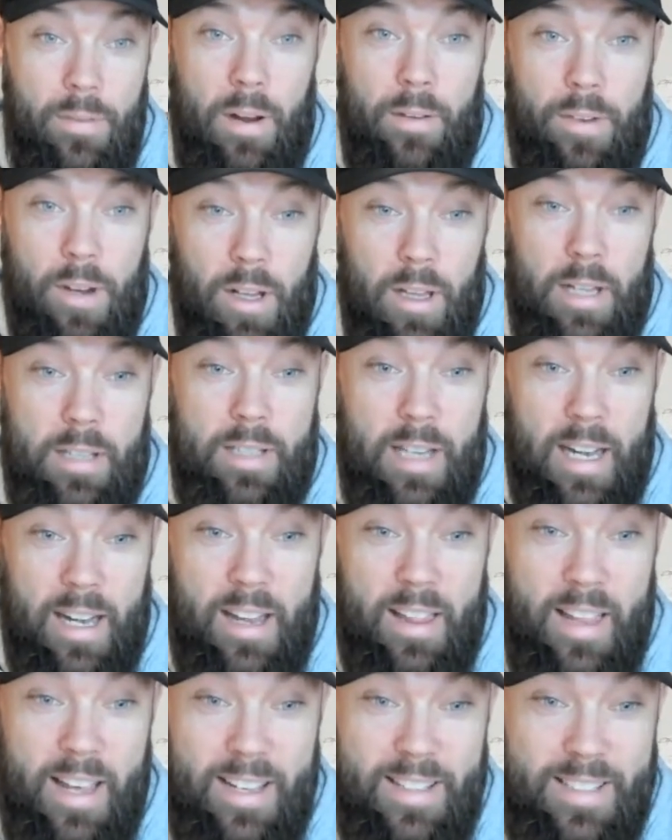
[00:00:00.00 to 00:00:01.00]
you're listening
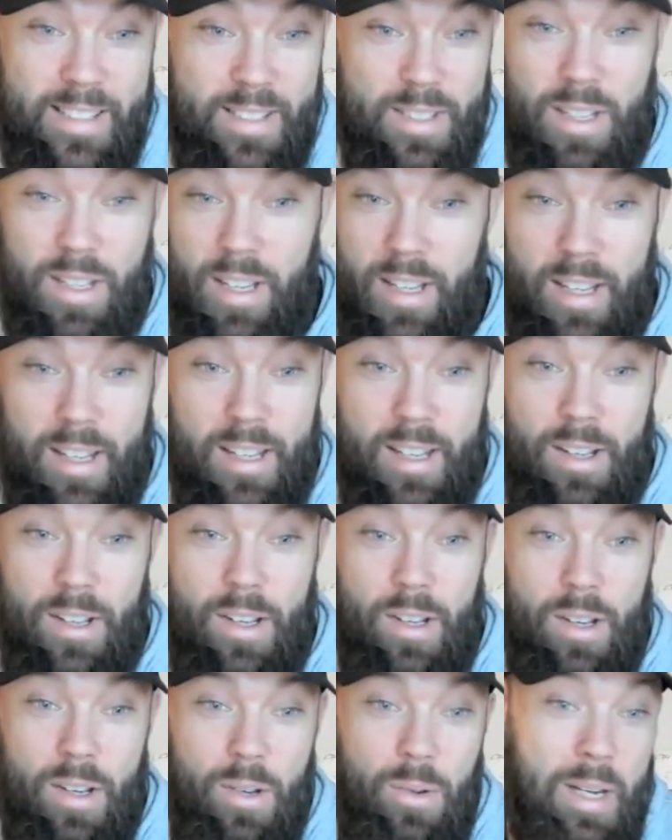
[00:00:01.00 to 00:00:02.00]
to this,
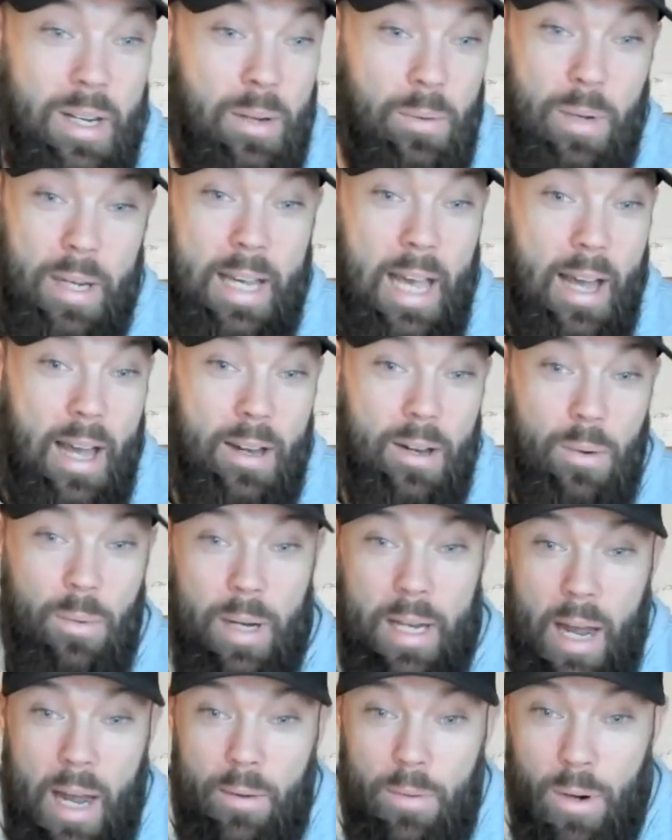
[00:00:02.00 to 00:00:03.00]
we got
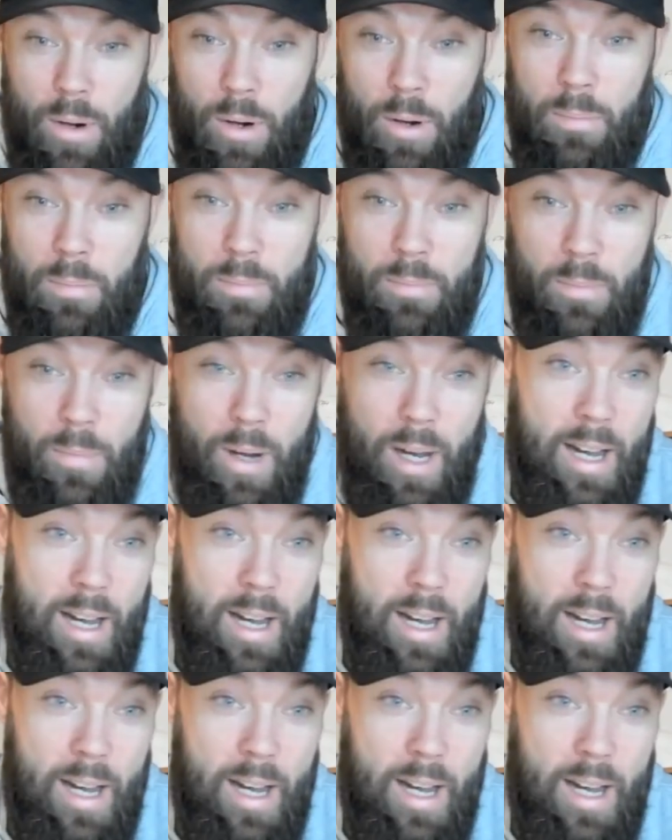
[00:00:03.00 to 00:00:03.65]
room.